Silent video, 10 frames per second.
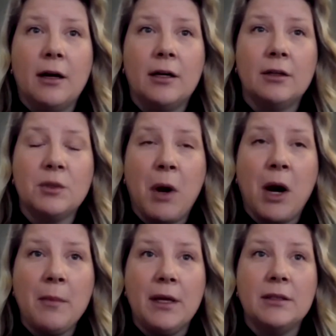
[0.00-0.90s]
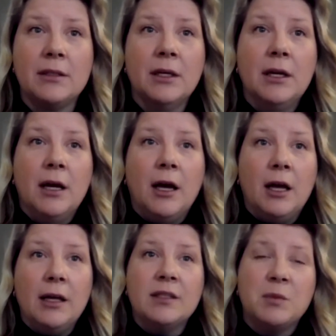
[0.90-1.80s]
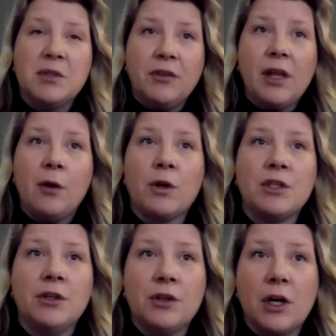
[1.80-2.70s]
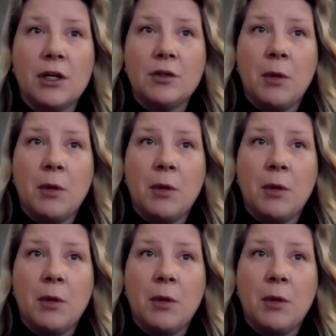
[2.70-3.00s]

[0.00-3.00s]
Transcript: department. And specifically, I worked under Dr.